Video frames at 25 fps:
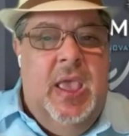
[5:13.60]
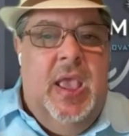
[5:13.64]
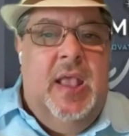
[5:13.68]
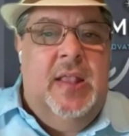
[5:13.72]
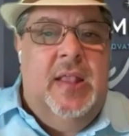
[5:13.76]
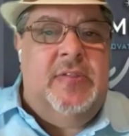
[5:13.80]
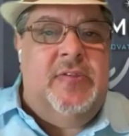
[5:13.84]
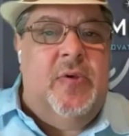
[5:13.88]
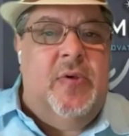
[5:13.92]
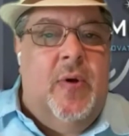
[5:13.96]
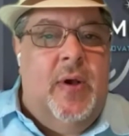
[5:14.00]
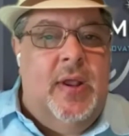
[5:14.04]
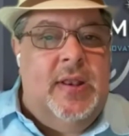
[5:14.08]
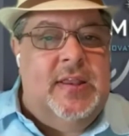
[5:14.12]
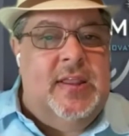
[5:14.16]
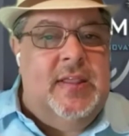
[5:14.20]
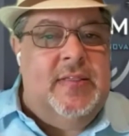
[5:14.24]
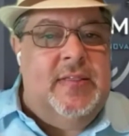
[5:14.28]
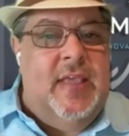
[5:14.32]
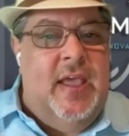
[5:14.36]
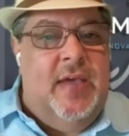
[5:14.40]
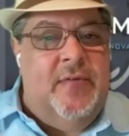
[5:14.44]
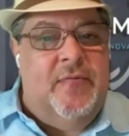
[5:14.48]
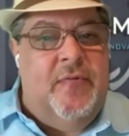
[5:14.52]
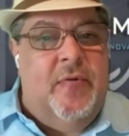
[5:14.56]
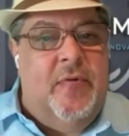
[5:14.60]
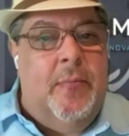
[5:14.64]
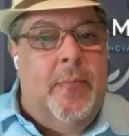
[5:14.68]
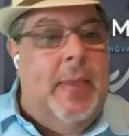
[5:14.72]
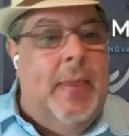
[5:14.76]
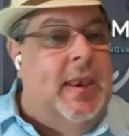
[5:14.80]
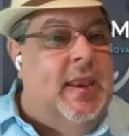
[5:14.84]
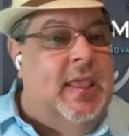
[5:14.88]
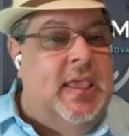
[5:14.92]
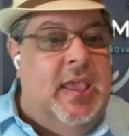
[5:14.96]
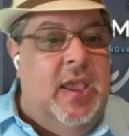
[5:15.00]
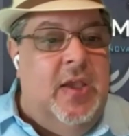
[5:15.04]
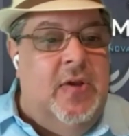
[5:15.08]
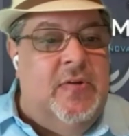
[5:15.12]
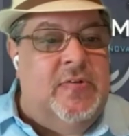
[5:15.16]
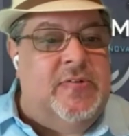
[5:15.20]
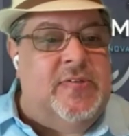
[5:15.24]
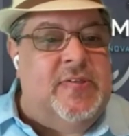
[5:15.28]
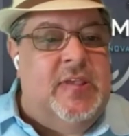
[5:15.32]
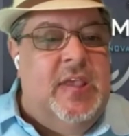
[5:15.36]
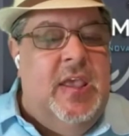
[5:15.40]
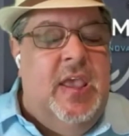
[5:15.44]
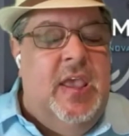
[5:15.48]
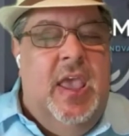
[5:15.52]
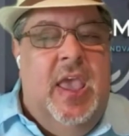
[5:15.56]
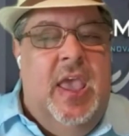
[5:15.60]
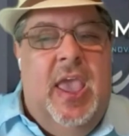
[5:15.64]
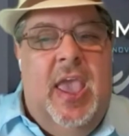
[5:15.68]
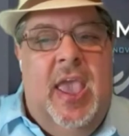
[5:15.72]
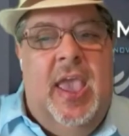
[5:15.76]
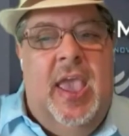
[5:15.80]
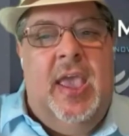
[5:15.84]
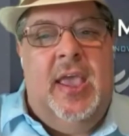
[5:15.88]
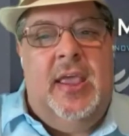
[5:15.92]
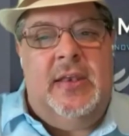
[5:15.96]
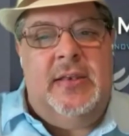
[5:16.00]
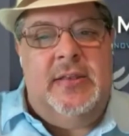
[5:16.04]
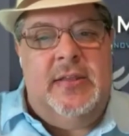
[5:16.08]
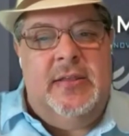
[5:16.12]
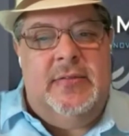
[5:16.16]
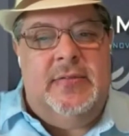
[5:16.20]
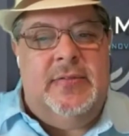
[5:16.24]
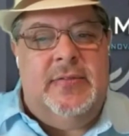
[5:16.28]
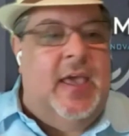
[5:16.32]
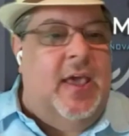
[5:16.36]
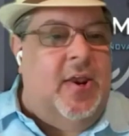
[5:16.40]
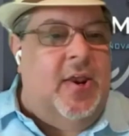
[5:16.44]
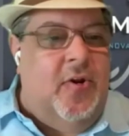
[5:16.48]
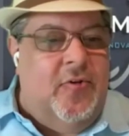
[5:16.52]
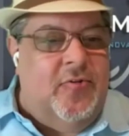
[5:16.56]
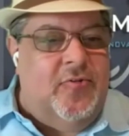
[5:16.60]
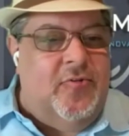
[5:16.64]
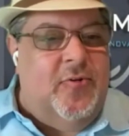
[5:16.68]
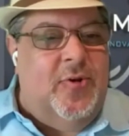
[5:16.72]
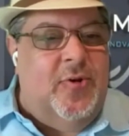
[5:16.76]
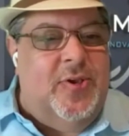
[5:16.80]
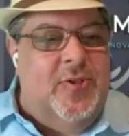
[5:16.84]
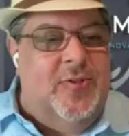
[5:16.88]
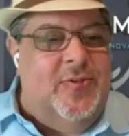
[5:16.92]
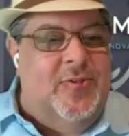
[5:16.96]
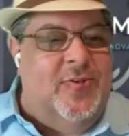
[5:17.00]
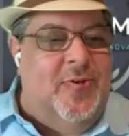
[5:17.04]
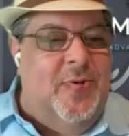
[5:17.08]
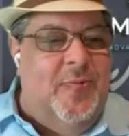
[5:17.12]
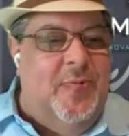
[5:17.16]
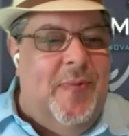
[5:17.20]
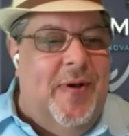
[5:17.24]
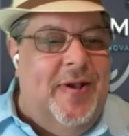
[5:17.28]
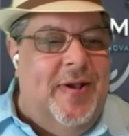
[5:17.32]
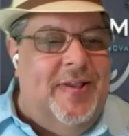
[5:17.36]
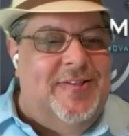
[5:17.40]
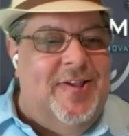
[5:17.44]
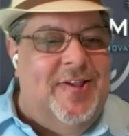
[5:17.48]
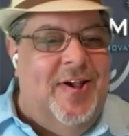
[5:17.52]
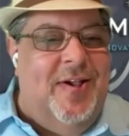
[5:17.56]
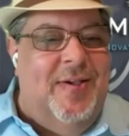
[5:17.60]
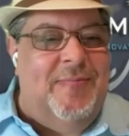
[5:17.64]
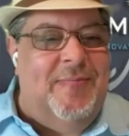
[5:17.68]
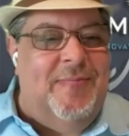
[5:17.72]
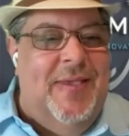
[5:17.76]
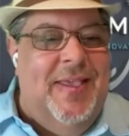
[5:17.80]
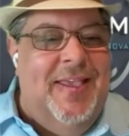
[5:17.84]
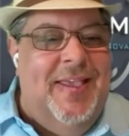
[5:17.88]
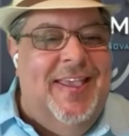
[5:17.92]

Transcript: And so I did that for many years. And that also consumed my time.